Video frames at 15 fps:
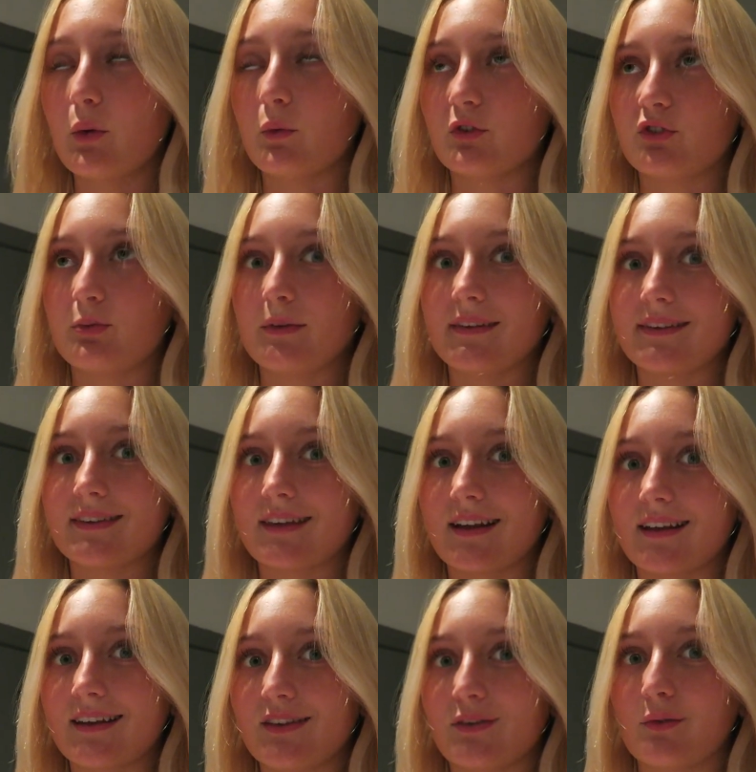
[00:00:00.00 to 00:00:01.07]
which means that
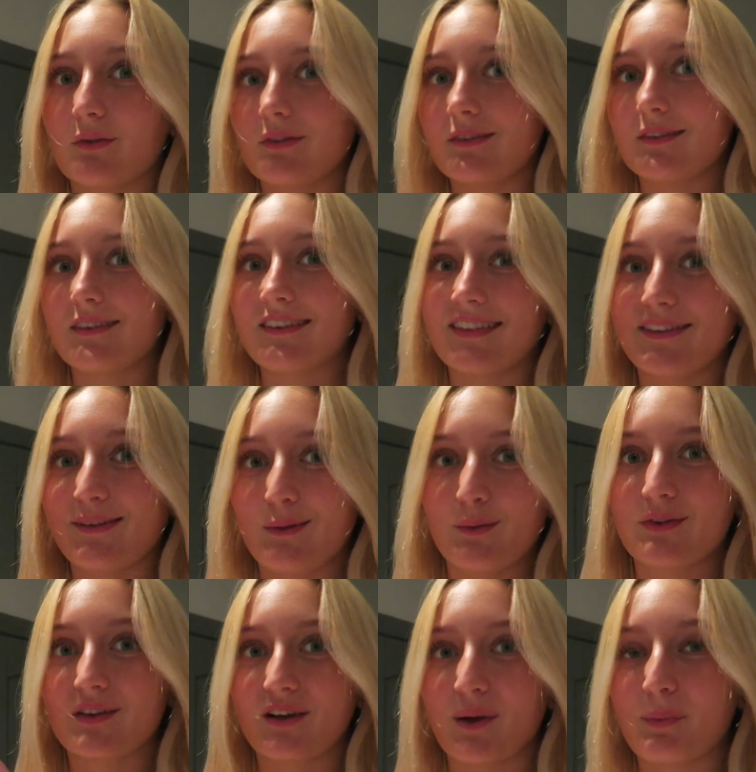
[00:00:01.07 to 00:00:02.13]
I need to
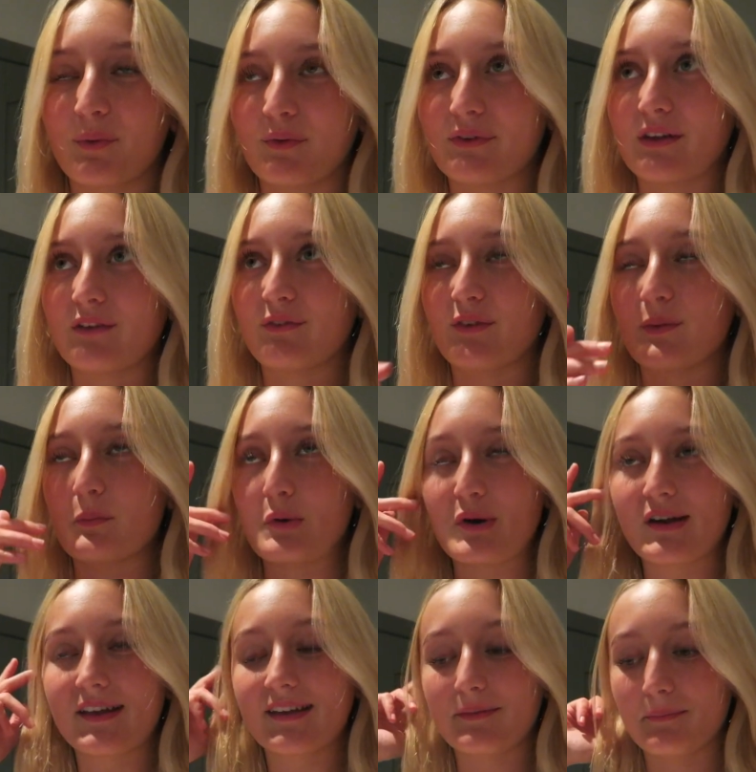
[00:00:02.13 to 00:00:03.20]
use a couple of stuff in the
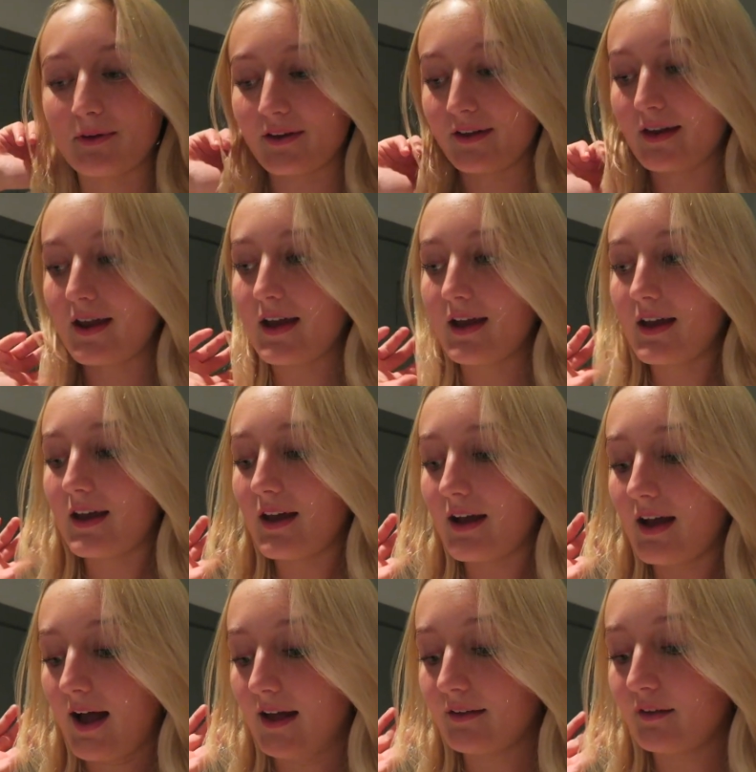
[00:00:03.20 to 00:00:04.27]
morning, but
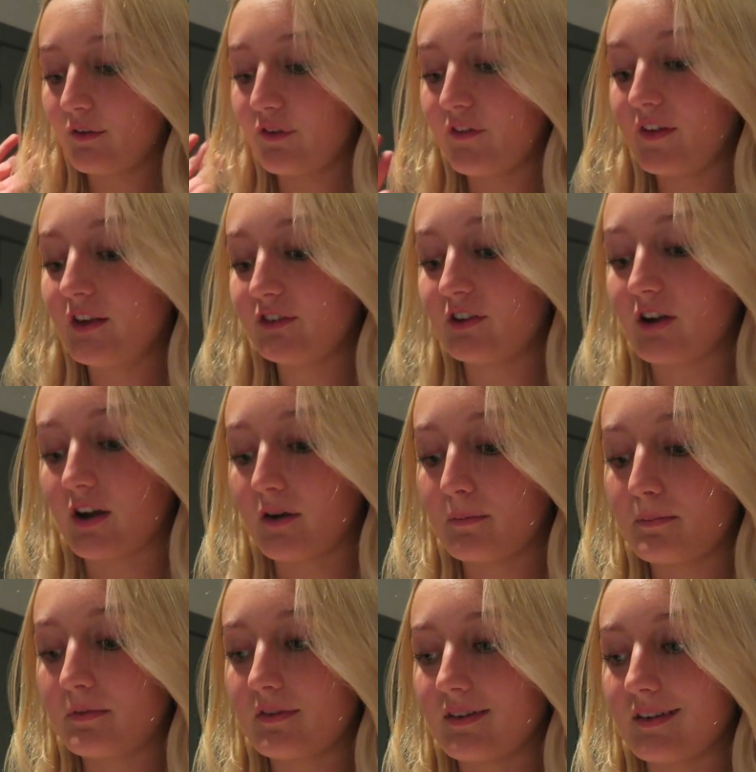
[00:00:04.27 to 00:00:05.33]
I'll just finish it
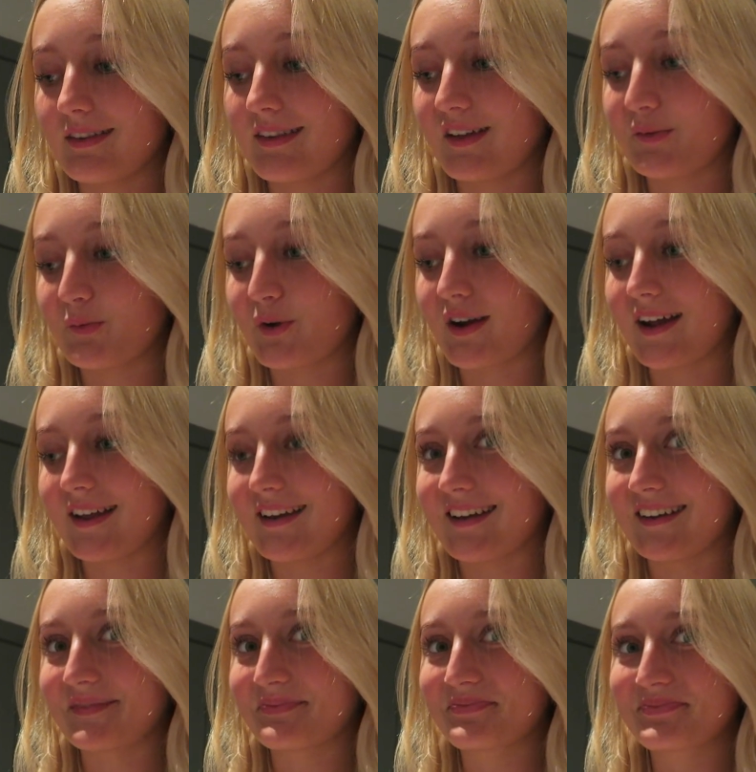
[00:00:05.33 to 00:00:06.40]
up and then we're
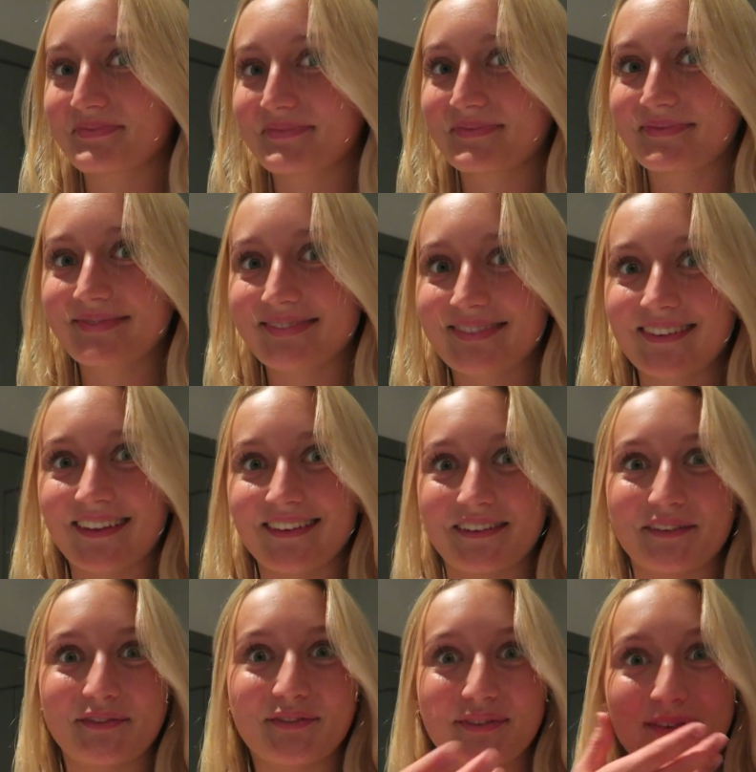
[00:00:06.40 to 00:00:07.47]
heading
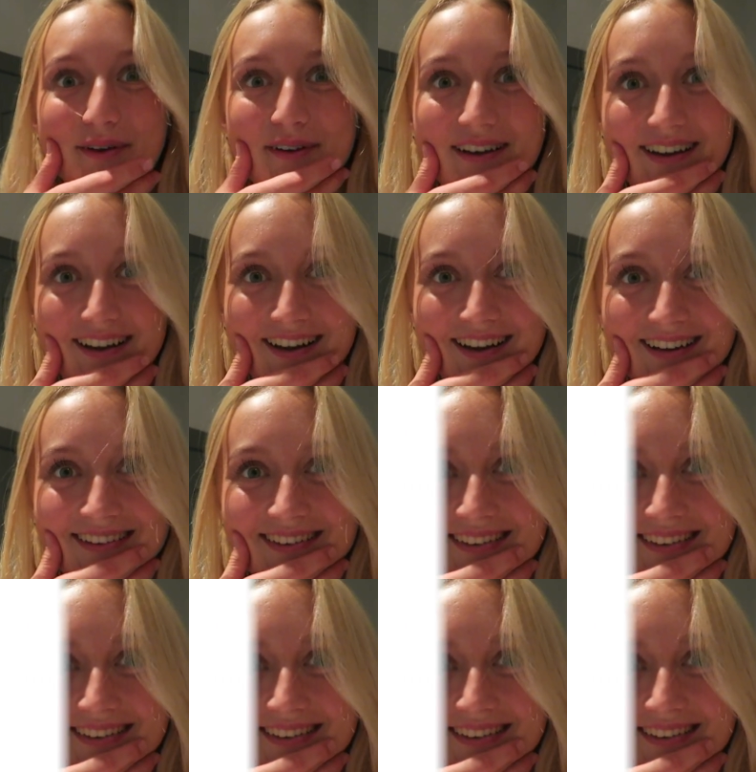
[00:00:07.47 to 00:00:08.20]
to Florida.